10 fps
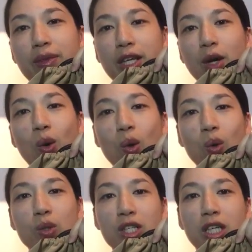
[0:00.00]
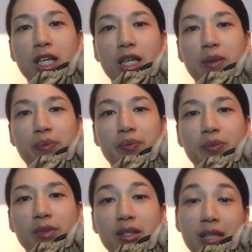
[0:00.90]
the old
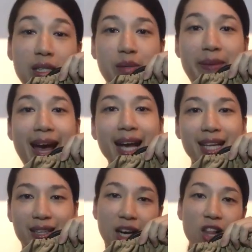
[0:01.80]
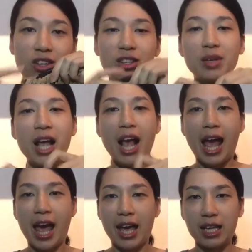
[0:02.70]
dust bag and the color.
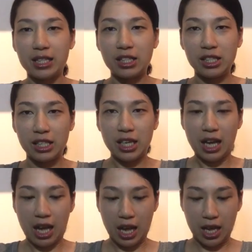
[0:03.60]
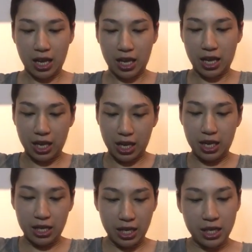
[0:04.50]
And
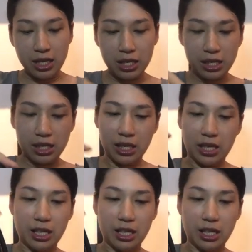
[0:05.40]
it is